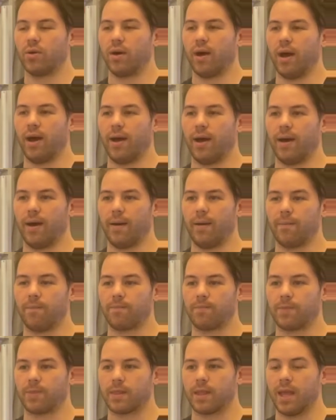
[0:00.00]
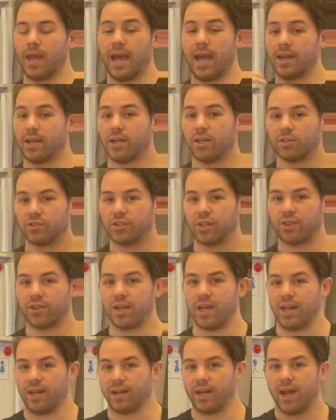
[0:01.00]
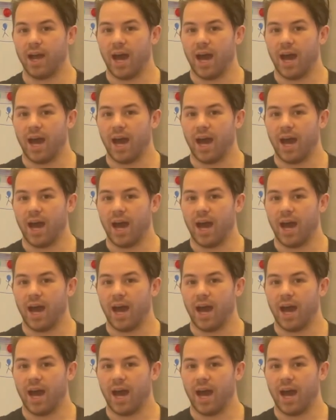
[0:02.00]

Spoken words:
And here's the thing.